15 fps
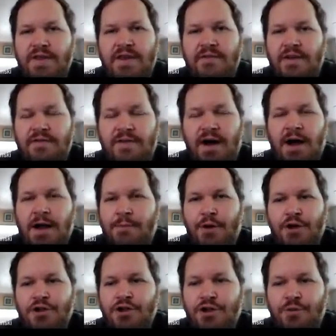even if I'm
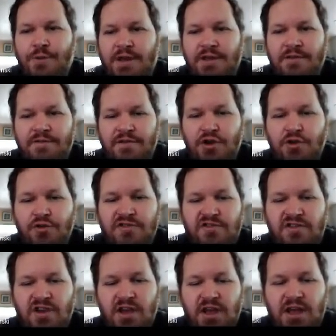a little bit confused,